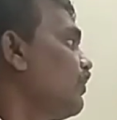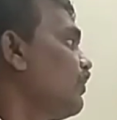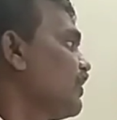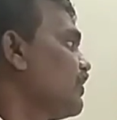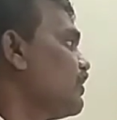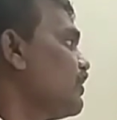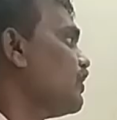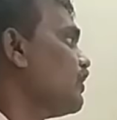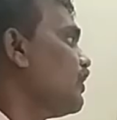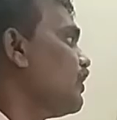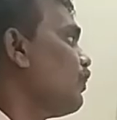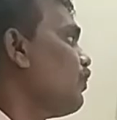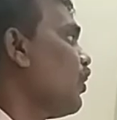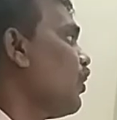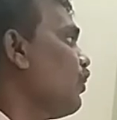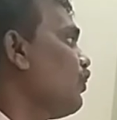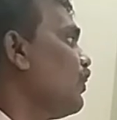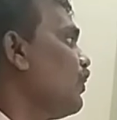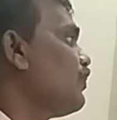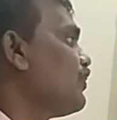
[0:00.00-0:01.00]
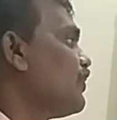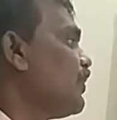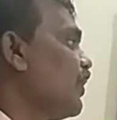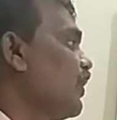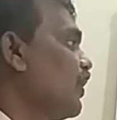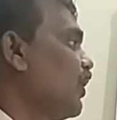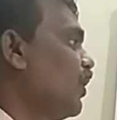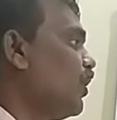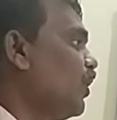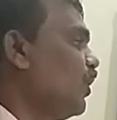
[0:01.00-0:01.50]
First, the problems
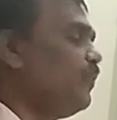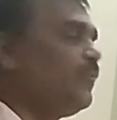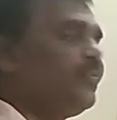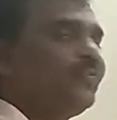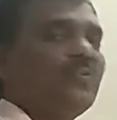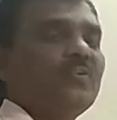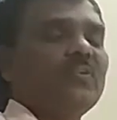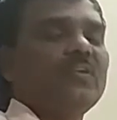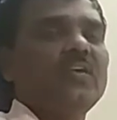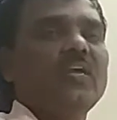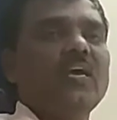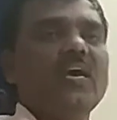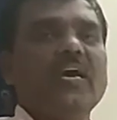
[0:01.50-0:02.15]
on graphs,